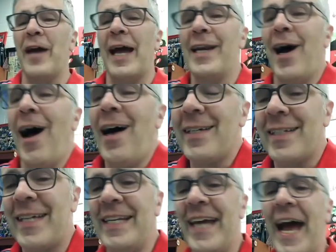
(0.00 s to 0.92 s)
Van Huss.
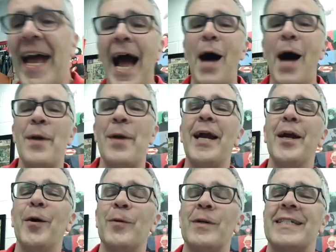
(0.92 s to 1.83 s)
Today, I'm
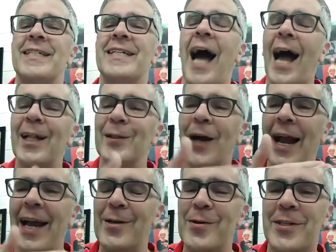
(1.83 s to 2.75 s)
here with Skyelor
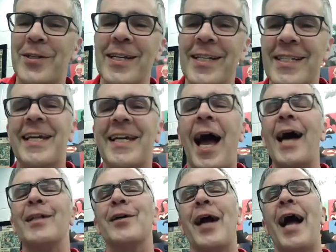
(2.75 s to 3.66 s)
Anderson.
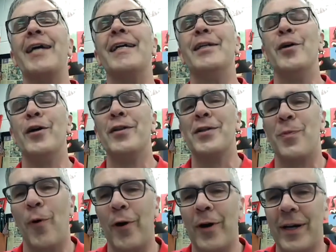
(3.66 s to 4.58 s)
Skyelor, how you doing
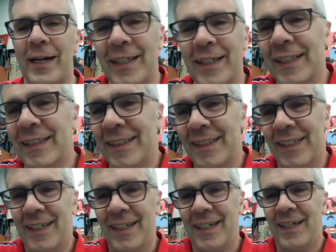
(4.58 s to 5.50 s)
this morning?
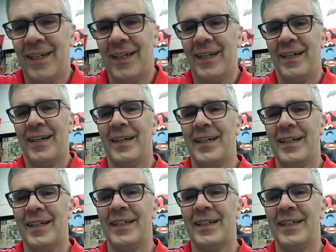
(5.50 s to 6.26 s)
I'm doing great, man.